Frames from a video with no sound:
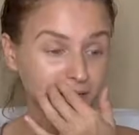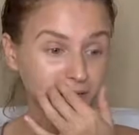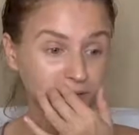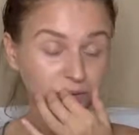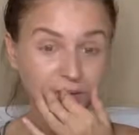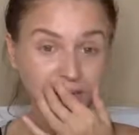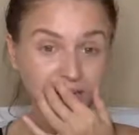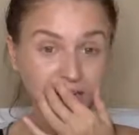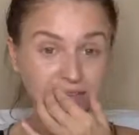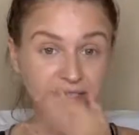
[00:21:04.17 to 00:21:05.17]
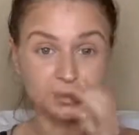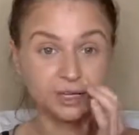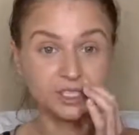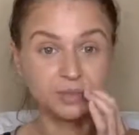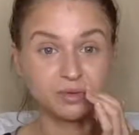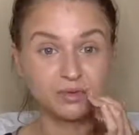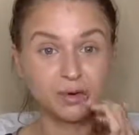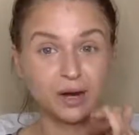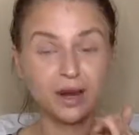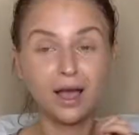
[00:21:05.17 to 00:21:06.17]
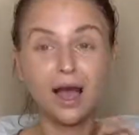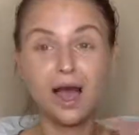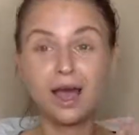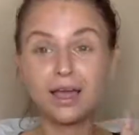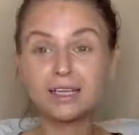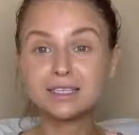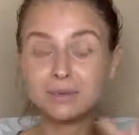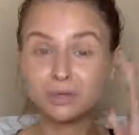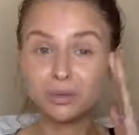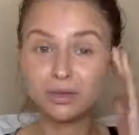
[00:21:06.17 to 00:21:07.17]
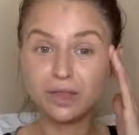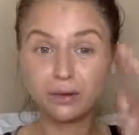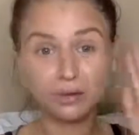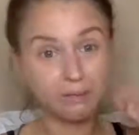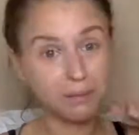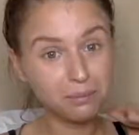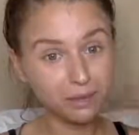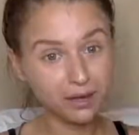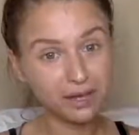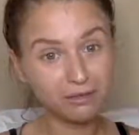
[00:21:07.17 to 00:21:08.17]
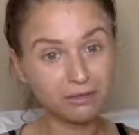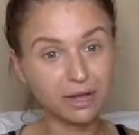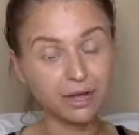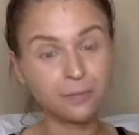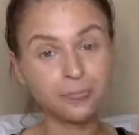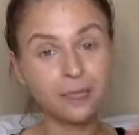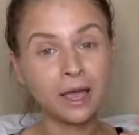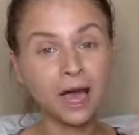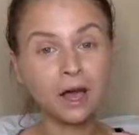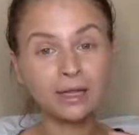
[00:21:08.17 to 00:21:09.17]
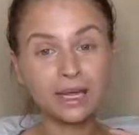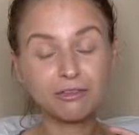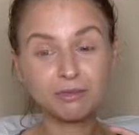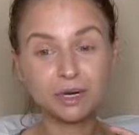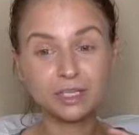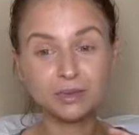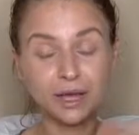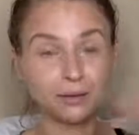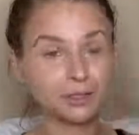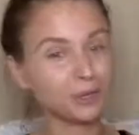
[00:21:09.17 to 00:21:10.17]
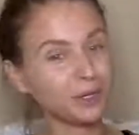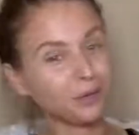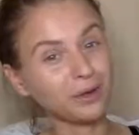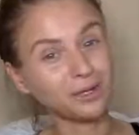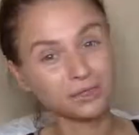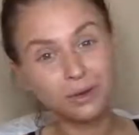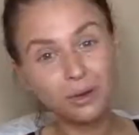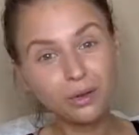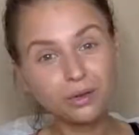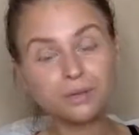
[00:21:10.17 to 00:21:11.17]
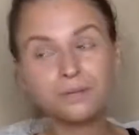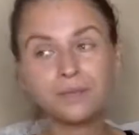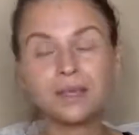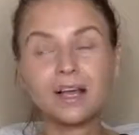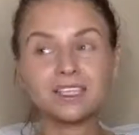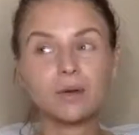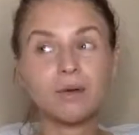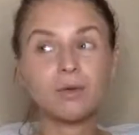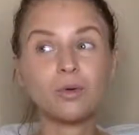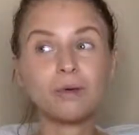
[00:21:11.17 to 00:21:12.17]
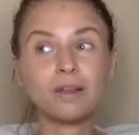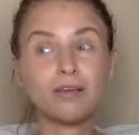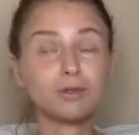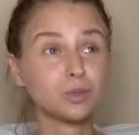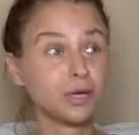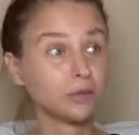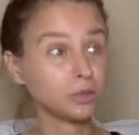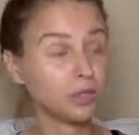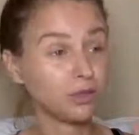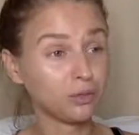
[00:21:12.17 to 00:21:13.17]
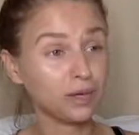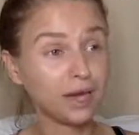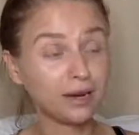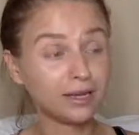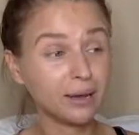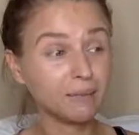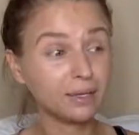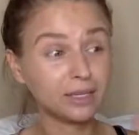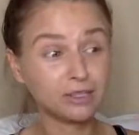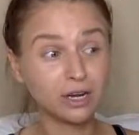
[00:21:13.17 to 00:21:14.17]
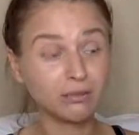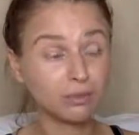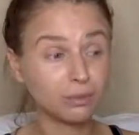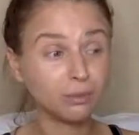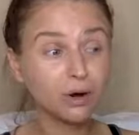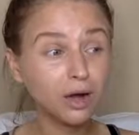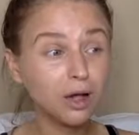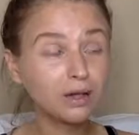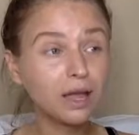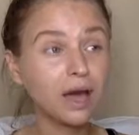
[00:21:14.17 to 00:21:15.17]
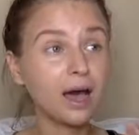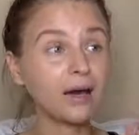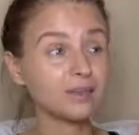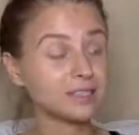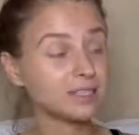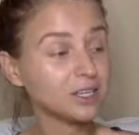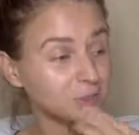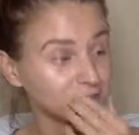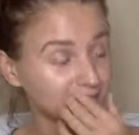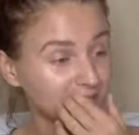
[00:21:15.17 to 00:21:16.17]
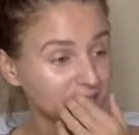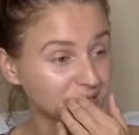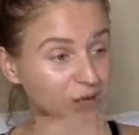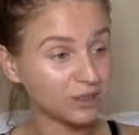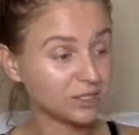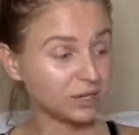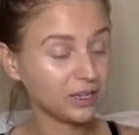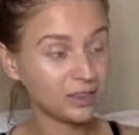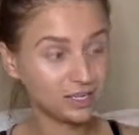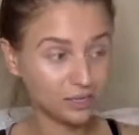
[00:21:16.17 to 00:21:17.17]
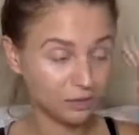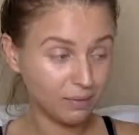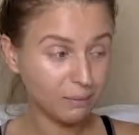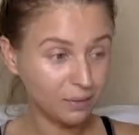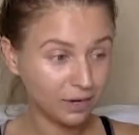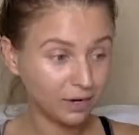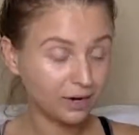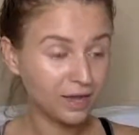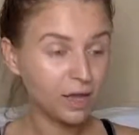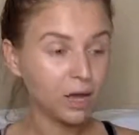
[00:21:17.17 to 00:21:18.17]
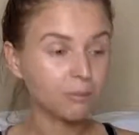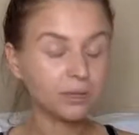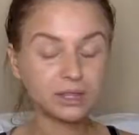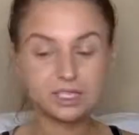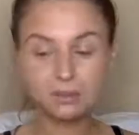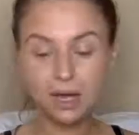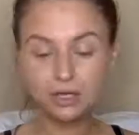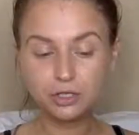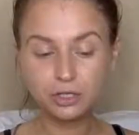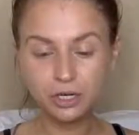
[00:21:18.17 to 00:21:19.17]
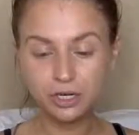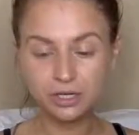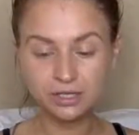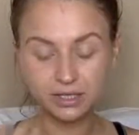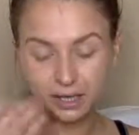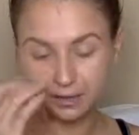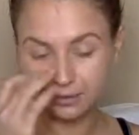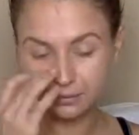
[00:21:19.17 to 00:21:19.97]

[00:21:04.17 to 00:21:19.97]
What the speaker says: to go through this kind of experience before. Yes, I'm good with like remembering of like how life was when I was 21 years old. Yes, I remember when my life was when I was 23. I had a company, I traveled the world. I was a salesperson. Yes, all these great things I remember. But this past year, it's like,